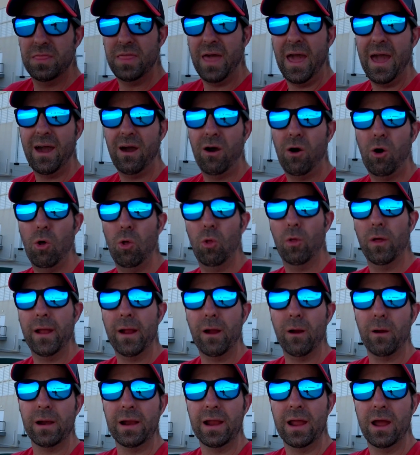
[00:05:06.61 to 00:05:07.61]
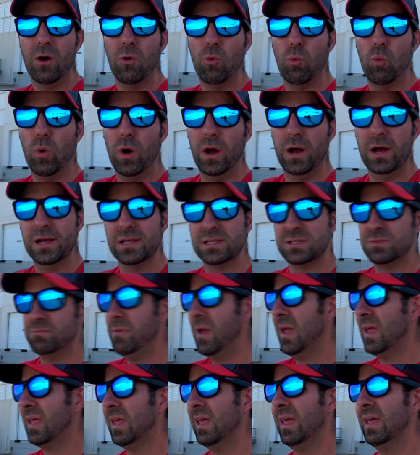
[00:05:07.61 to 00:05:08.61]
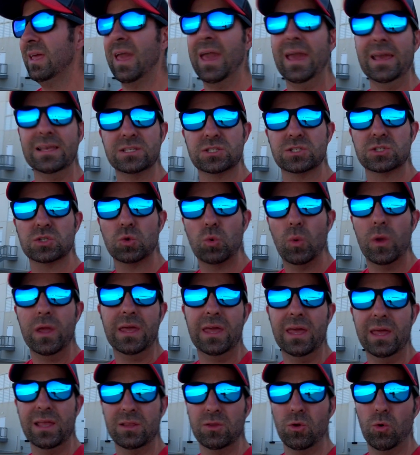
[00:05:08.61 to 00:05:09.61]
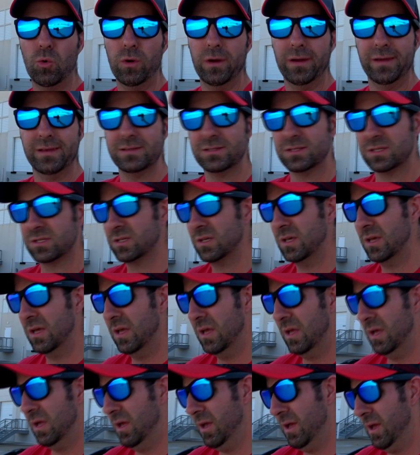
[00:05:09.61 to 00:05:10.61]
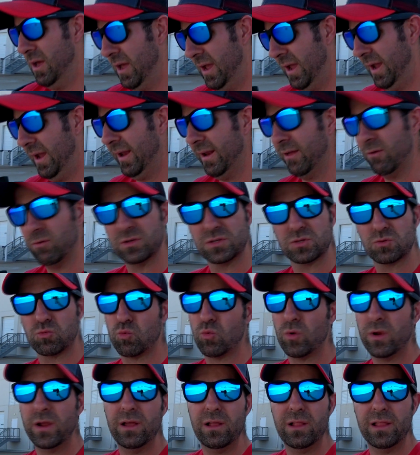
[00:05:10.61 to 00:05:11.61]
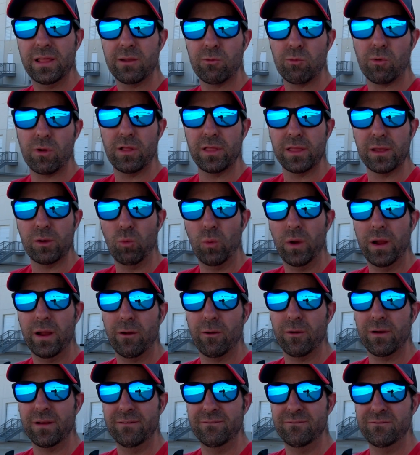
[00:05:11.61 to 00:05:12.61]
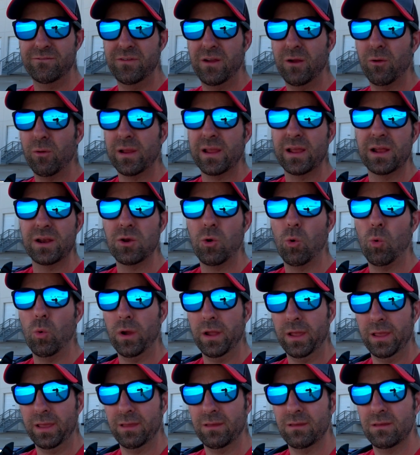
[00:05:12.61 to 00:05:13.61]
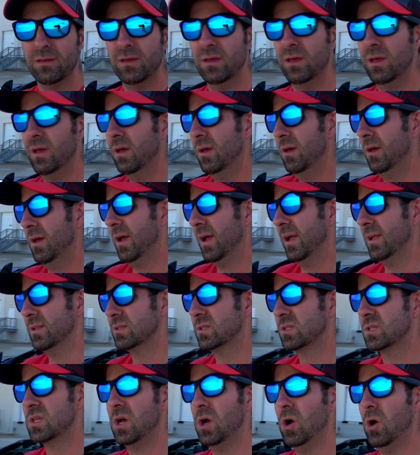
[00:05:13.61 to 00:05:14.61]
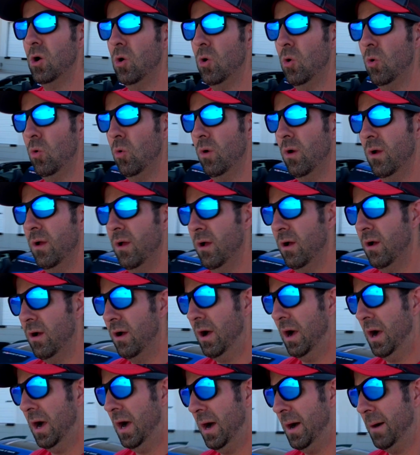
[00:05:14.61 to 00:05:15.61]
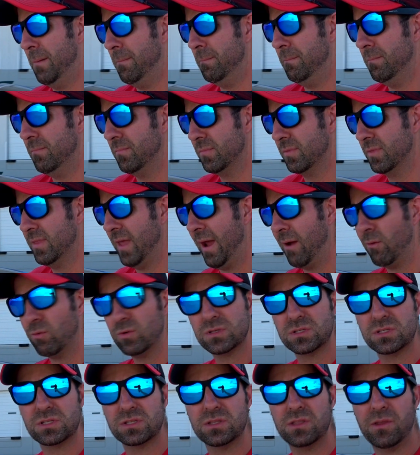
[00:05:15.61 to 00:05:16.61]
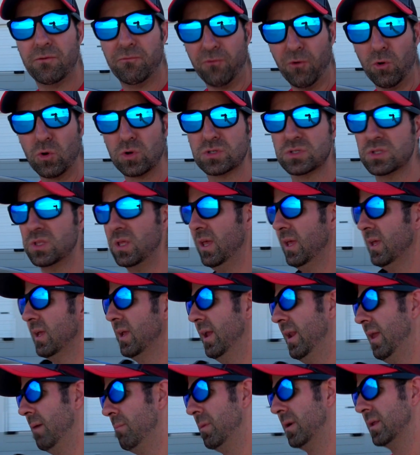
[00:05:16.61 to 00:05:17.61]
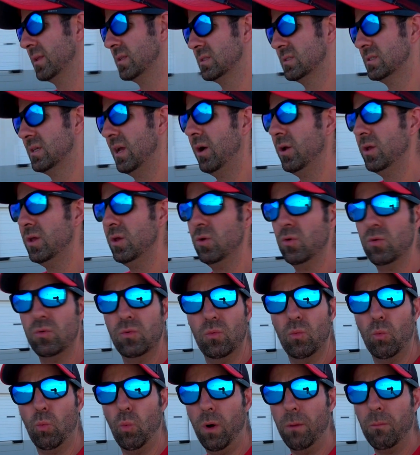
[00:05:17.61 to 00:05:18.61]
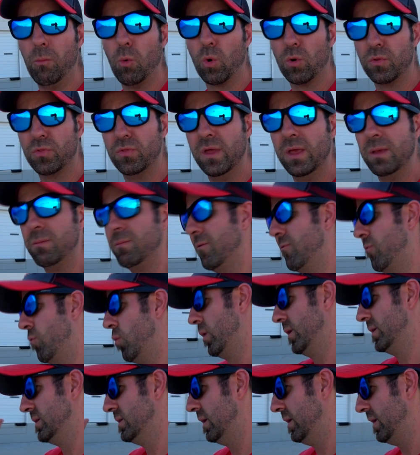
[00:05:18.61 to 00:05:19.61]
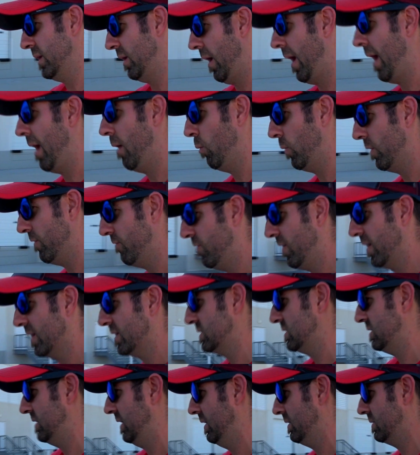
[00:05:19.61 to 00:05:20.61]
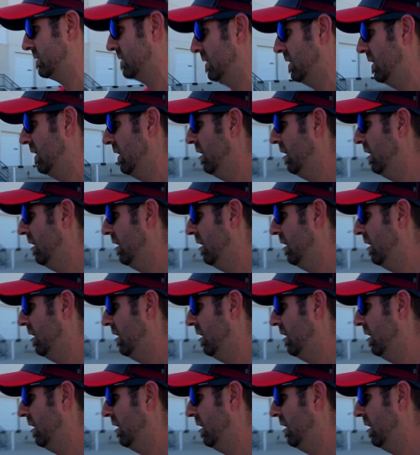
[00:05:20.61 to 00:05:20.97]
That whole area was making a squeaking noise, and it was really, really weird and very annoying. And so that was the first thing, and I'm going to tell you one more thing before I tell you how we fixed it.